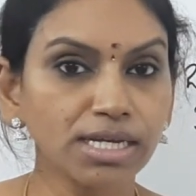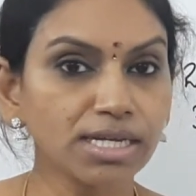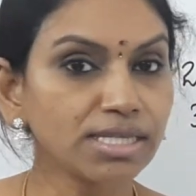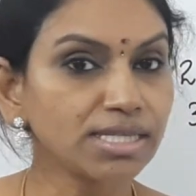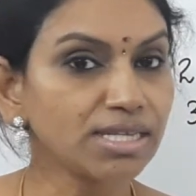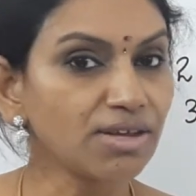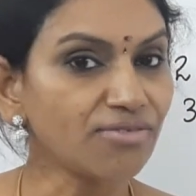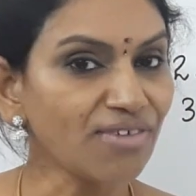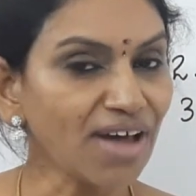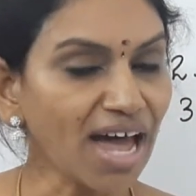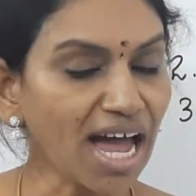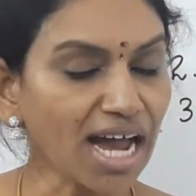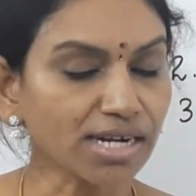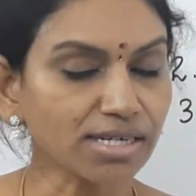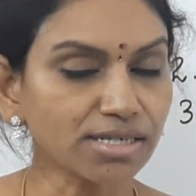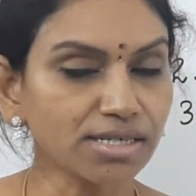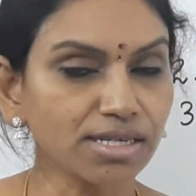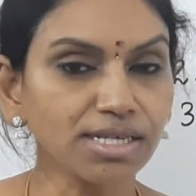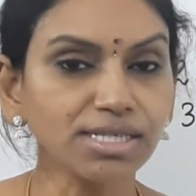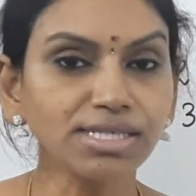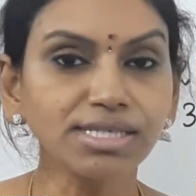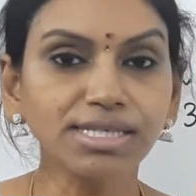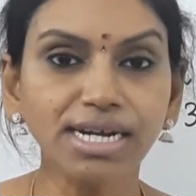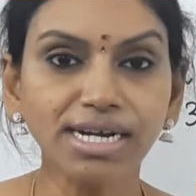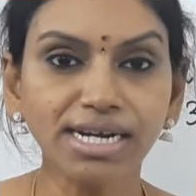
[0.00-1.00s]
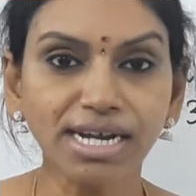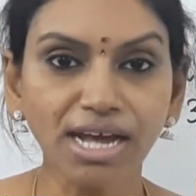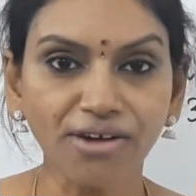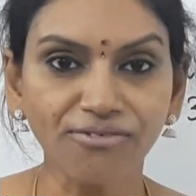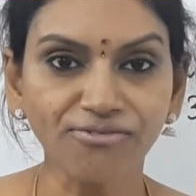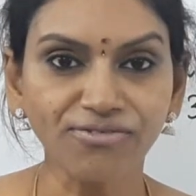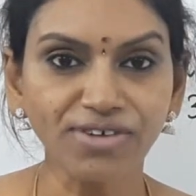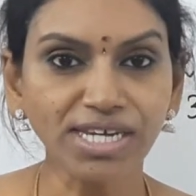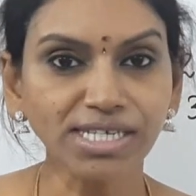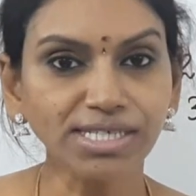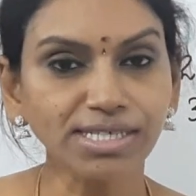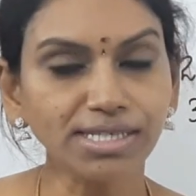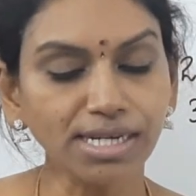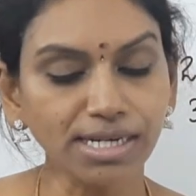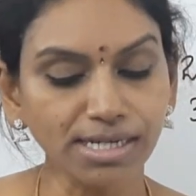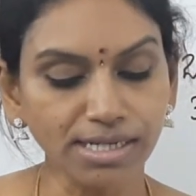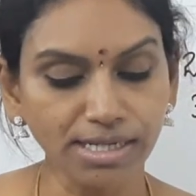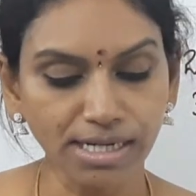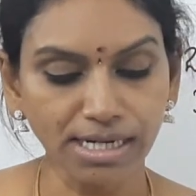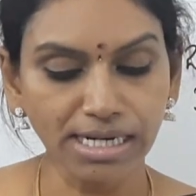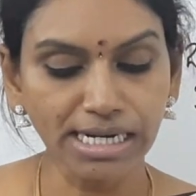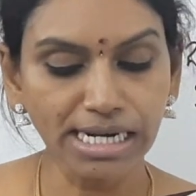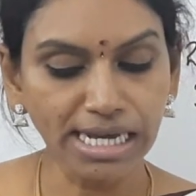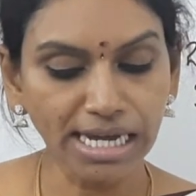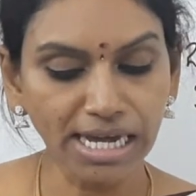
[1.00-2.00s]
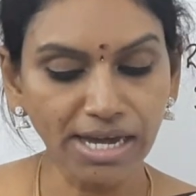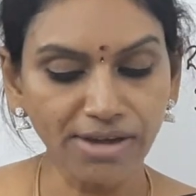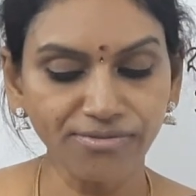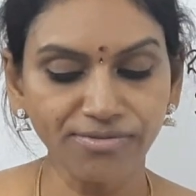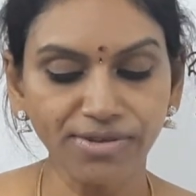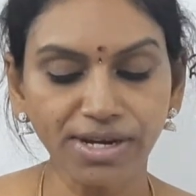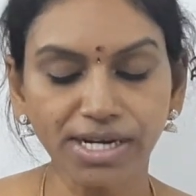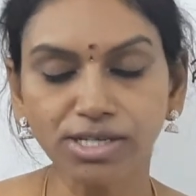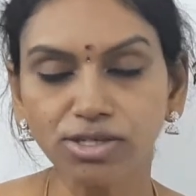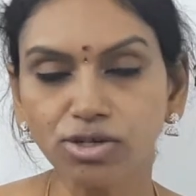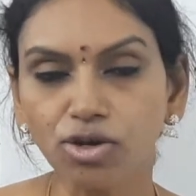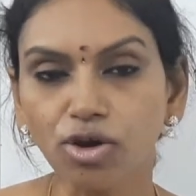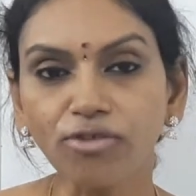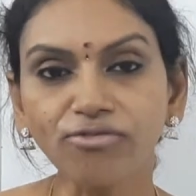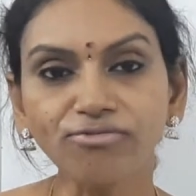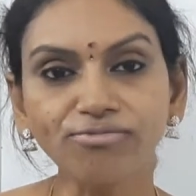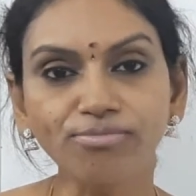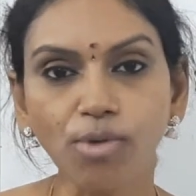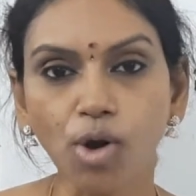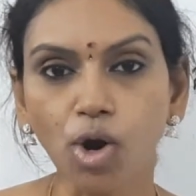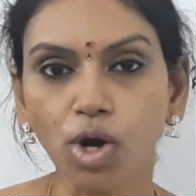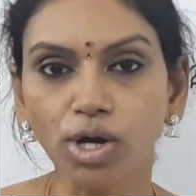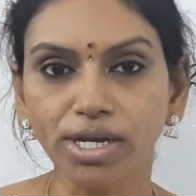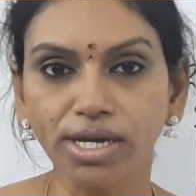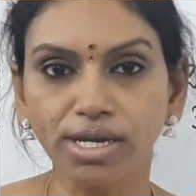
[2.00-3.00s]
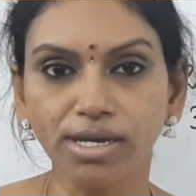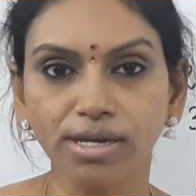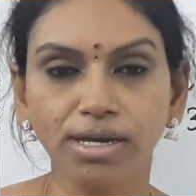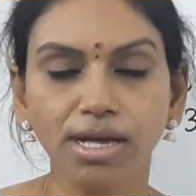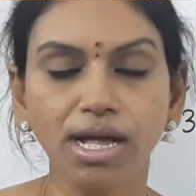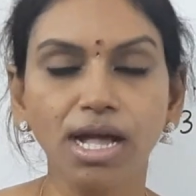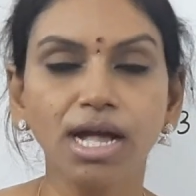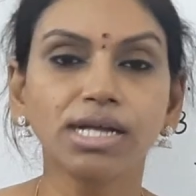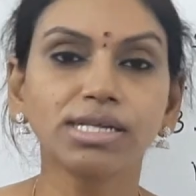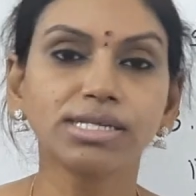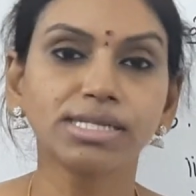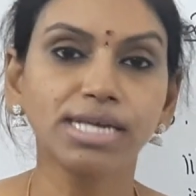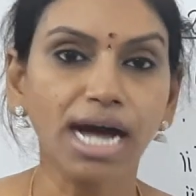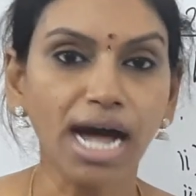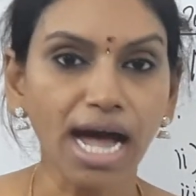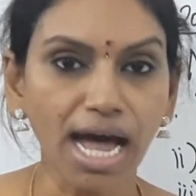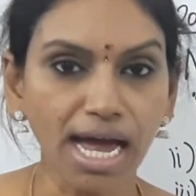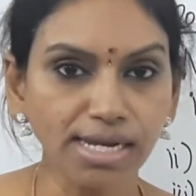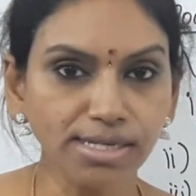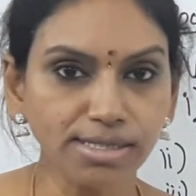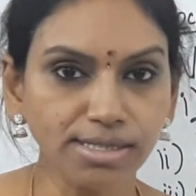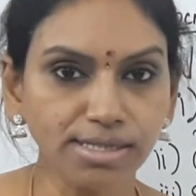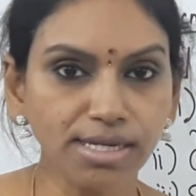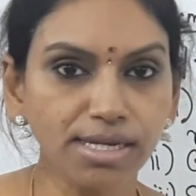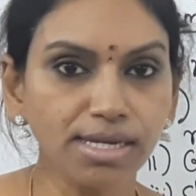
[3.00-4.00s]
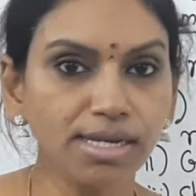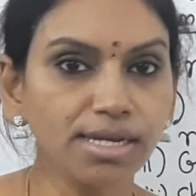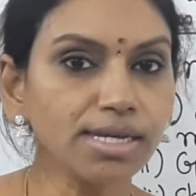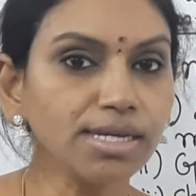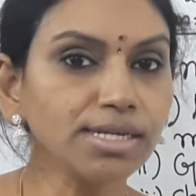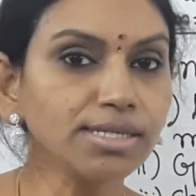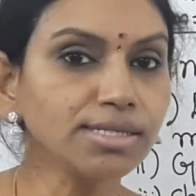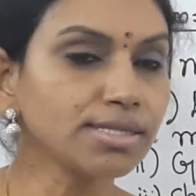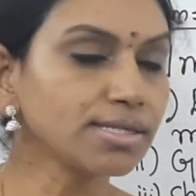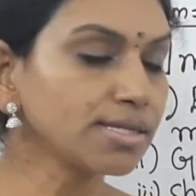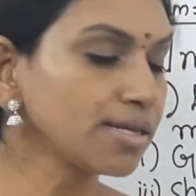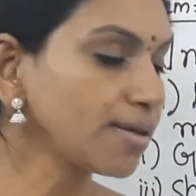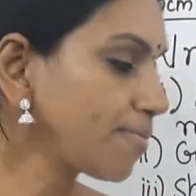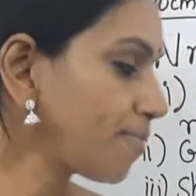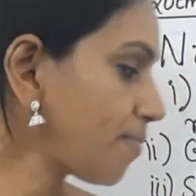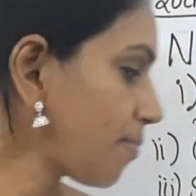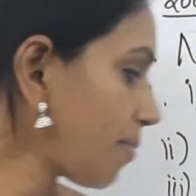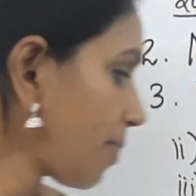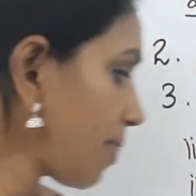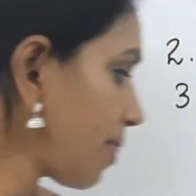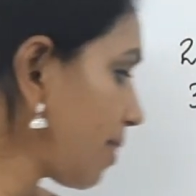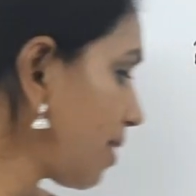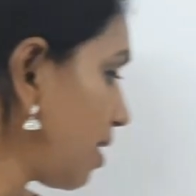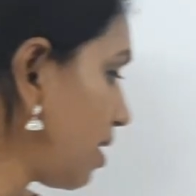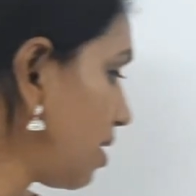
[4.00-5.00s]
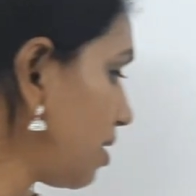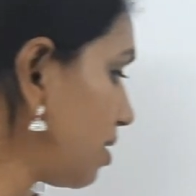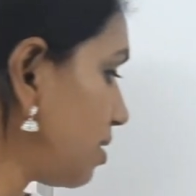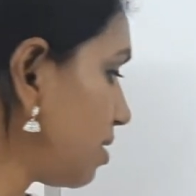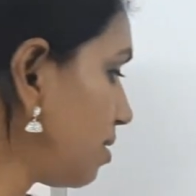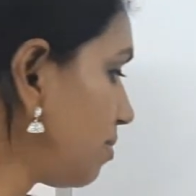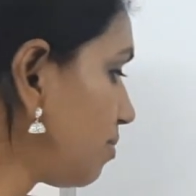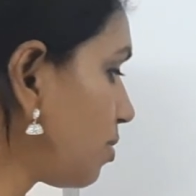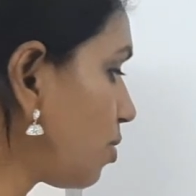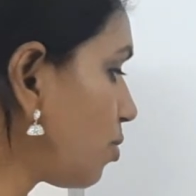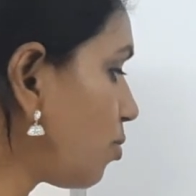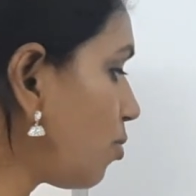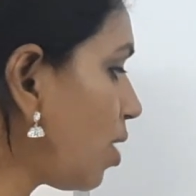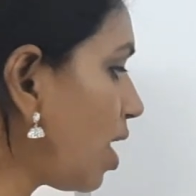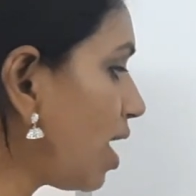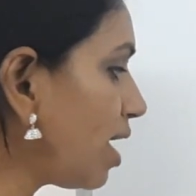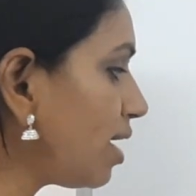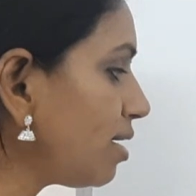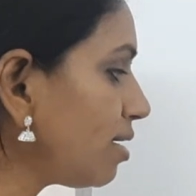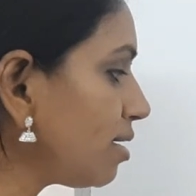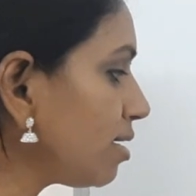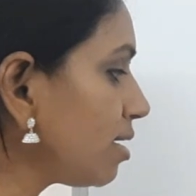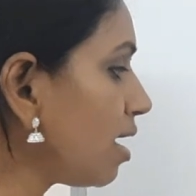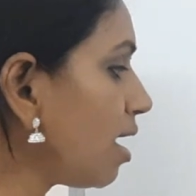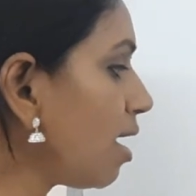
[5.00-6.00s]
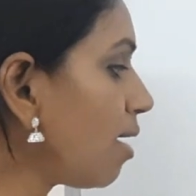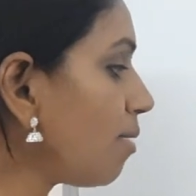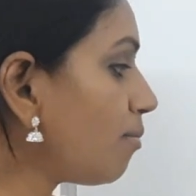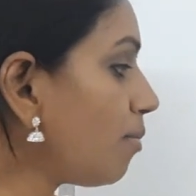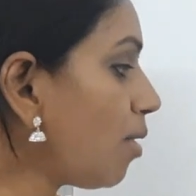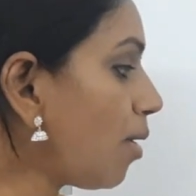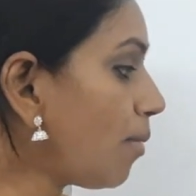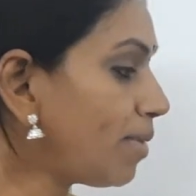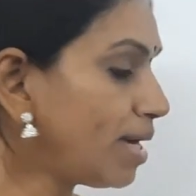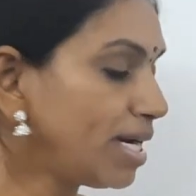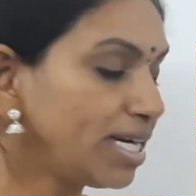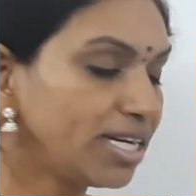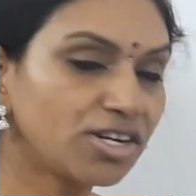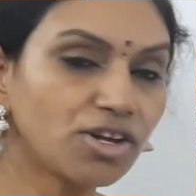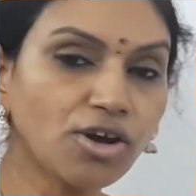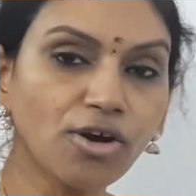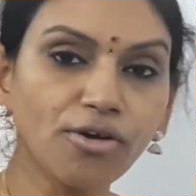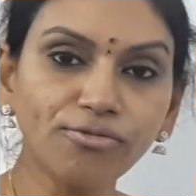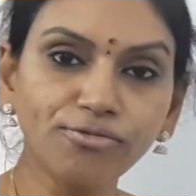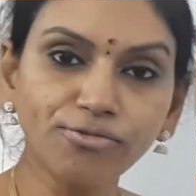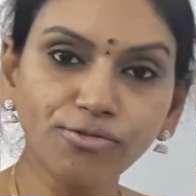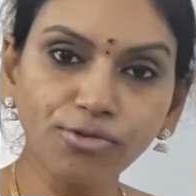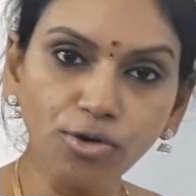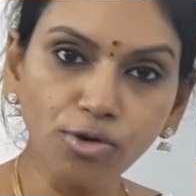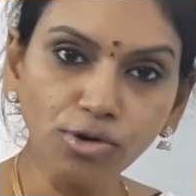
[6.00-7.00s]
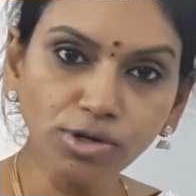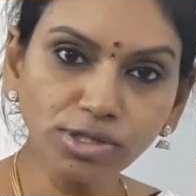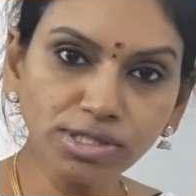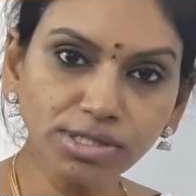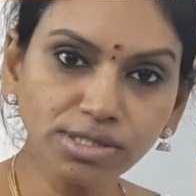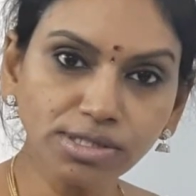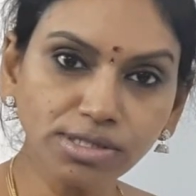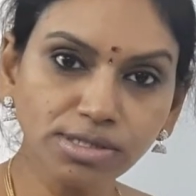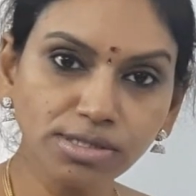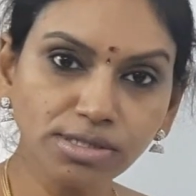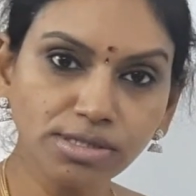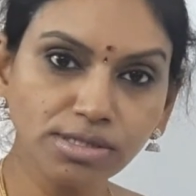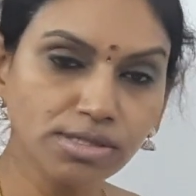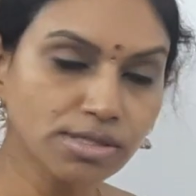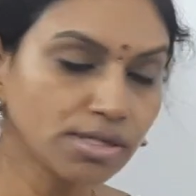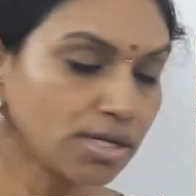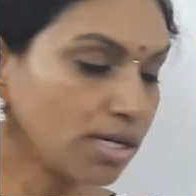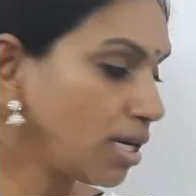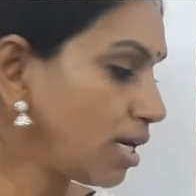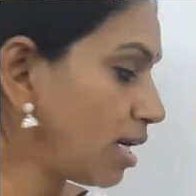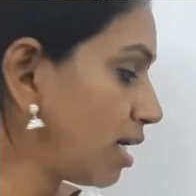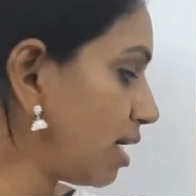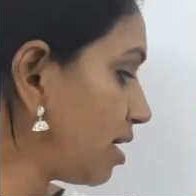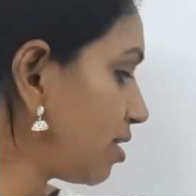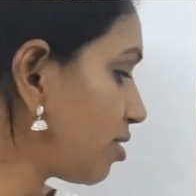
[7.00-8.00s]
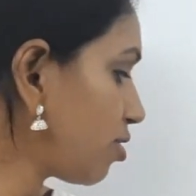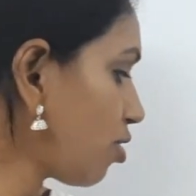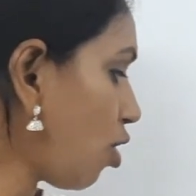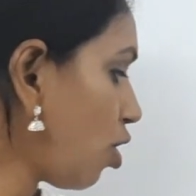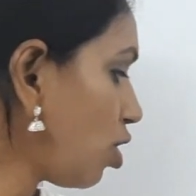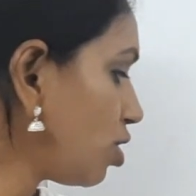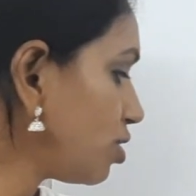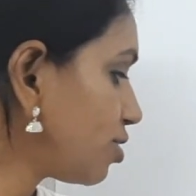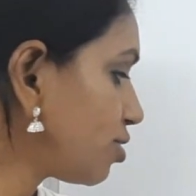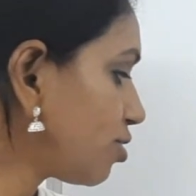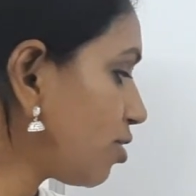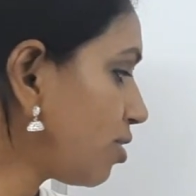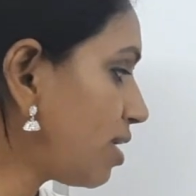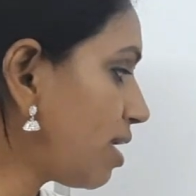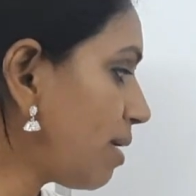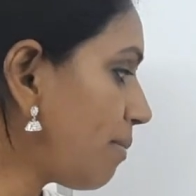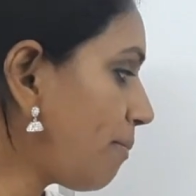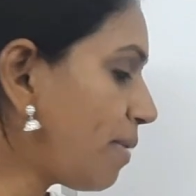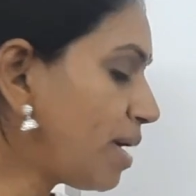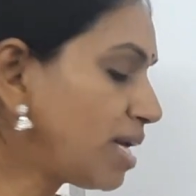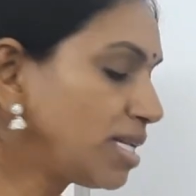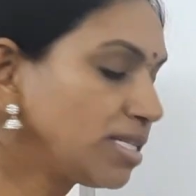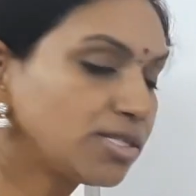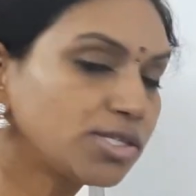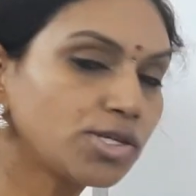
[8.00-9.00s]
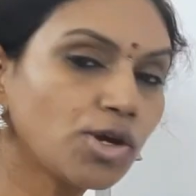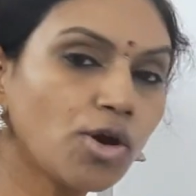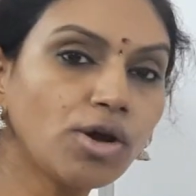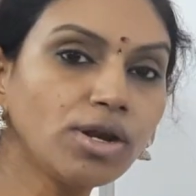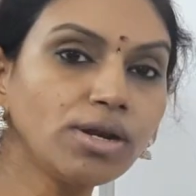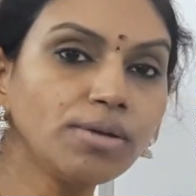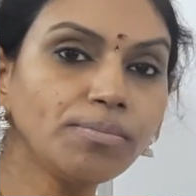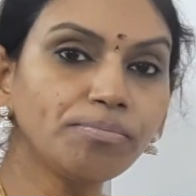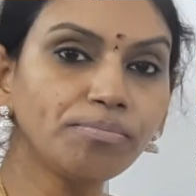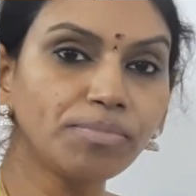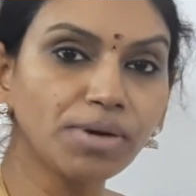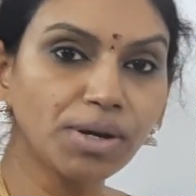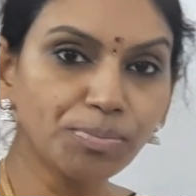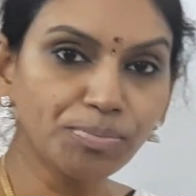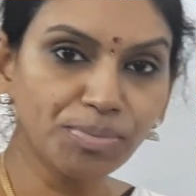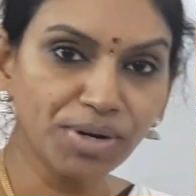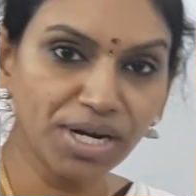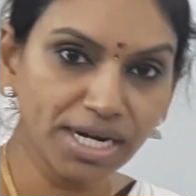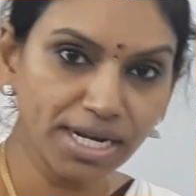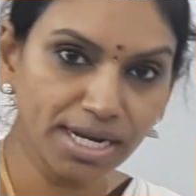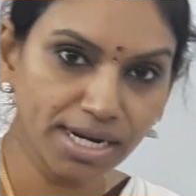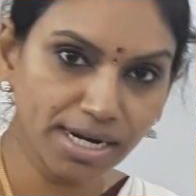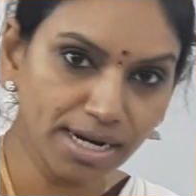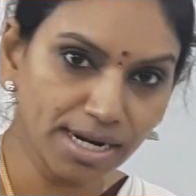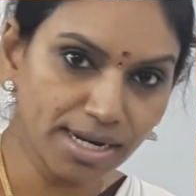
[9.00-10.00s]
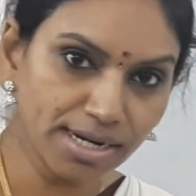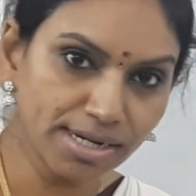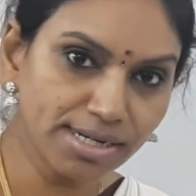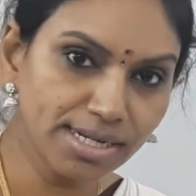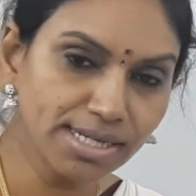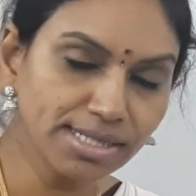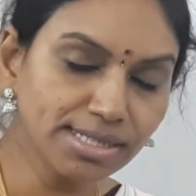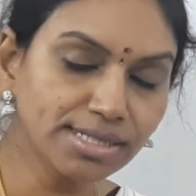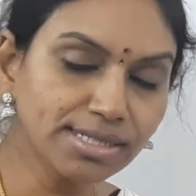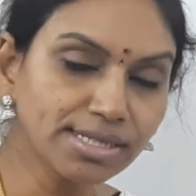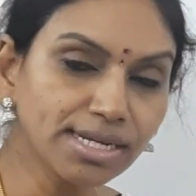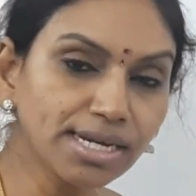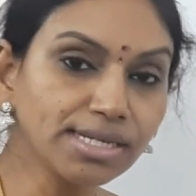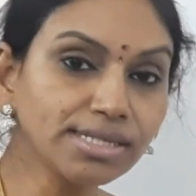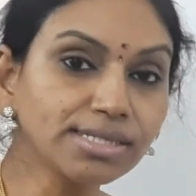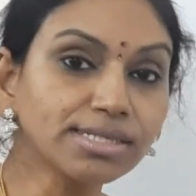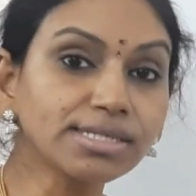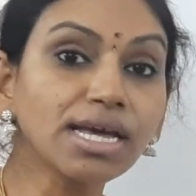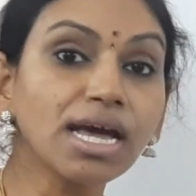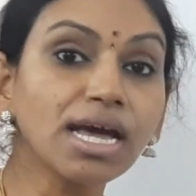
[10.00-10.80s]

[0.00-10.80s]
The factors that affects the turning effect of body. The answer is number 1, moment of force. It also depends on perpendicular distance